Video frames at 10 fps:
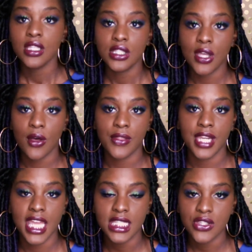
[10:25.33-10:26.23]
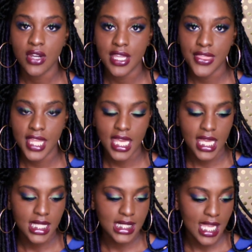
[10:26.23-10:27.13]
So the next 3
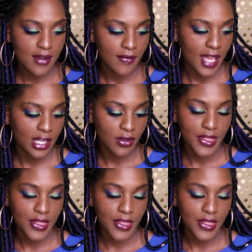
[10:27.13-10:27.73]
things and final